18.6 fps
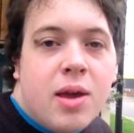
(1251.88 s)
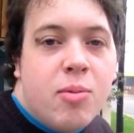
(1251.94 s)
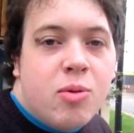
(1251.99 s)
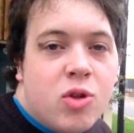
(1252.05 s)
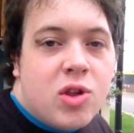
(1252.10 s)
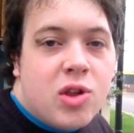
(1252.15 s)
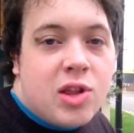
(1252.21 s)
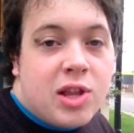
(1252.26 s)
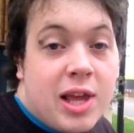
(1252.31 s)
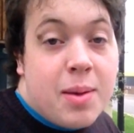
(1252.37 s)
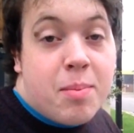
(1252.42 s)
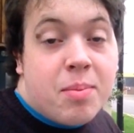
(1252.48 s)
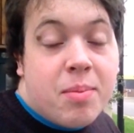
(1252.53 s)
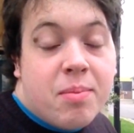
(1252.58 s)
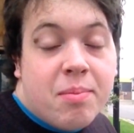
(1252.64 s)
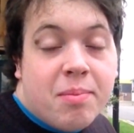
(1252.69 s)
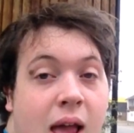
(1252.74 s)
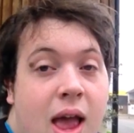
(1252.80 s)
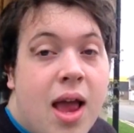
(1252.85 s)
was asleep.
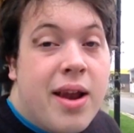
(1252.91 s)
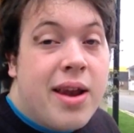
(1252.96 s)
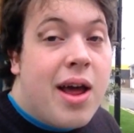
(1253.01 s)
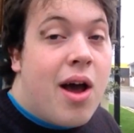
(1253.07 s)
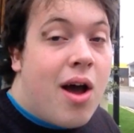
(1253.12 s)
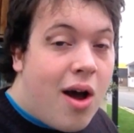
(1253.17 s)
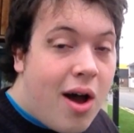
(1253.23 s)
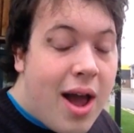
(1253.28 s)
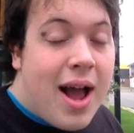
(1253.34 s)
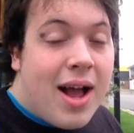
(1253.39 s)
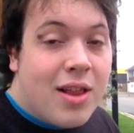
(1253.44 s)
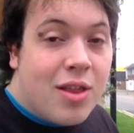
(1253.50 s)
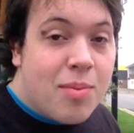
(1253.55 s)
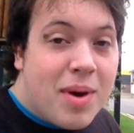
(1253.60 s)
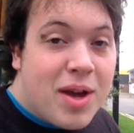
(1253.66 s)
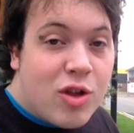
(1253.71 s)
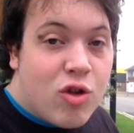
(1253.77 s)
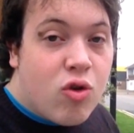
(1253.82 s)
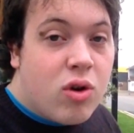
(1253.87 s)
Now I had
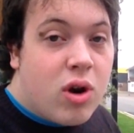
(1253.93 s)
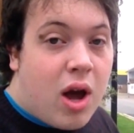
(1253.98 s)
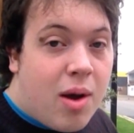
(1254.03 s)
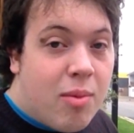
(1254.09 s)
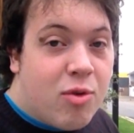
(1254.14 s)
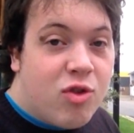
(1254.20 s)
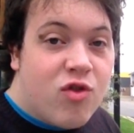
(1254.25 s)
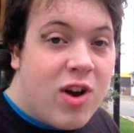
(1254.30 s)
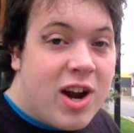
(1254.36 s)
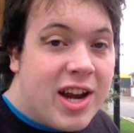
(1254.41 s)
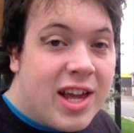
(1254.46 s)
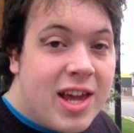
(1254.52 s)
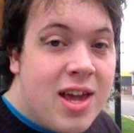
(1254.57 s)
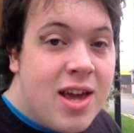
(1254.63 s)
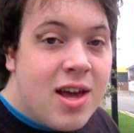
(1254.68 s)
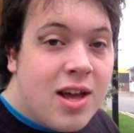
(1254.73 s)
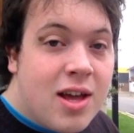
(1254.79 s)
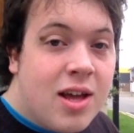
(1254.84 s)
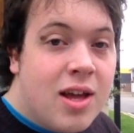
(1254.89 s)

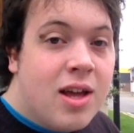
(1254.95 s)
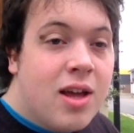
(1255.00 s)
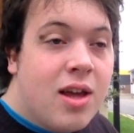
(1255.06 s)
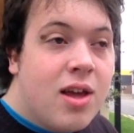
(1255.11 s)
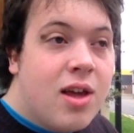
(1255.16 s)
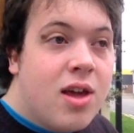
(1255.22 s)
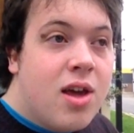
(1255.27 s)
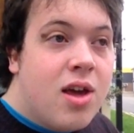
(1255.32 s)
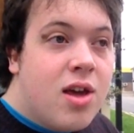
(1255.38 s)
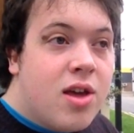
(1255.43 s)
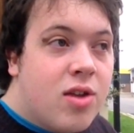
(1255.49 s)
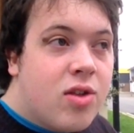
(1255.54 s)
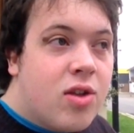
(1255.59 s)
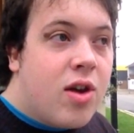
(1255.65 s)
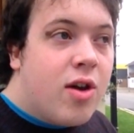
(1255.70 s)
to make sure that I was ready.